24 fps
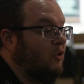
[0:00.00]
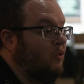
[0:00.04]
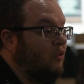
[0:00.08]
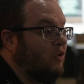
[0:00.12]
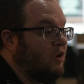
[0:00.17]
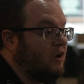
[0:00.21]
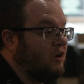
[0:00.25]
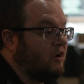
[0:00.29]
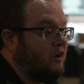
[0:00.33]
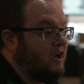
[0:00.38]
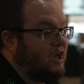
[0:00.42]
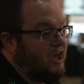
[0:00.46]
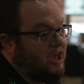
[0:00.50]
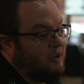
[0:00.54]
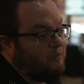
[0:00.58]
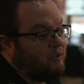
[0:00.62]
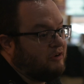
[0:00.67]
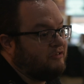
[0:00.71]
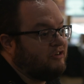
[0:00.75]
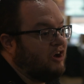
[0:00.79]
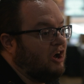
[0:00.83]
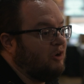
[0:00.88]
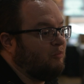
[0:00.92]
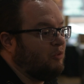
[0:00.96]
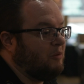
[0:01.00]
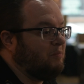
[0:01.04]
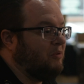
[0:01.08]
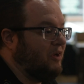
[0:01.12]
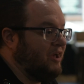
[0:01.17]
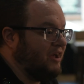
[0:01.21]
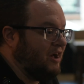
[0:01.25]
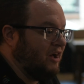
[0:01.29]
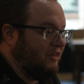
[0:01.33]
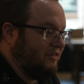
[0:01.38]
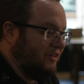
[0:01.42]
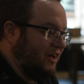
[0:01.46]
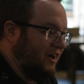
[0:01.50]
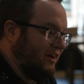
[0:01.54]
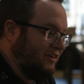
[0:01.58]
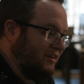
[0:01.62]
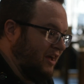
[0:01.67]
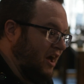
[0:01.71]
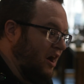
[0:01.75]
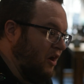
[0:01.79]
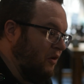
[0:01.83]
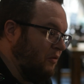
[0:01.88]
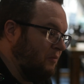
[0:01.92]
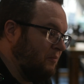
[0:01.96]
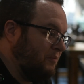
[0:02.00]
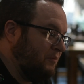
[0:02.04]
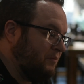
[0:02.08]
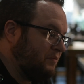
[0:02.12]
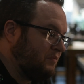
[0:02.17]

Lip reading: or hey, we're done, we're playing online now.